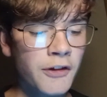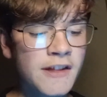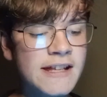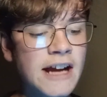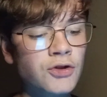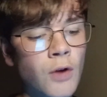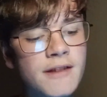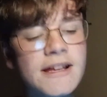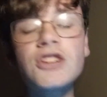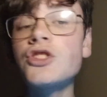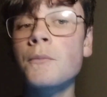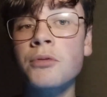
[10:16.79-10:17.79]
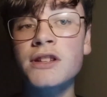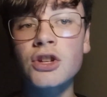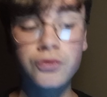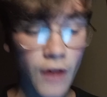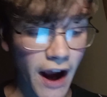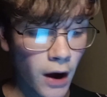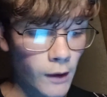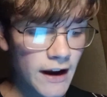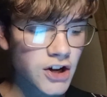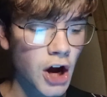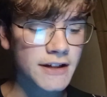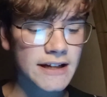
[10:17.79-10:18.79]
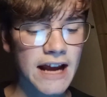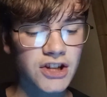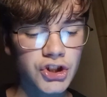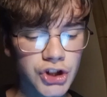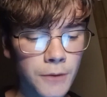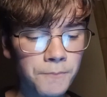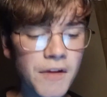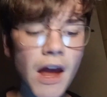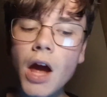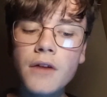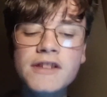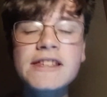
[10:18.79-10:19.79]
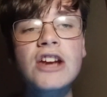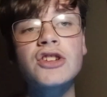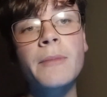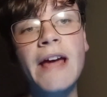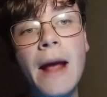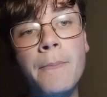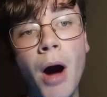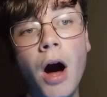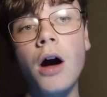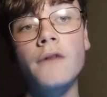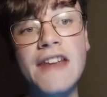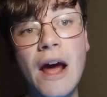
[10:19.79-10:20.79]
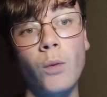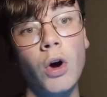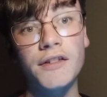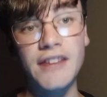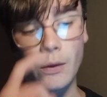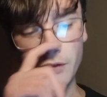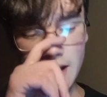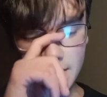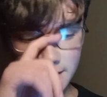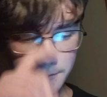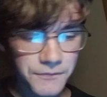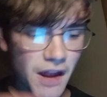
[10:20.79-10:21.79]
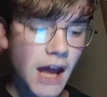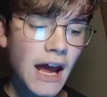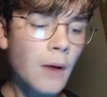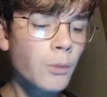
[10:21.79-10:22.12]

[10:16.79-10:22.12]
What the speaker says: After the sectorisation of British Rail in 1982, the station became part of Network South East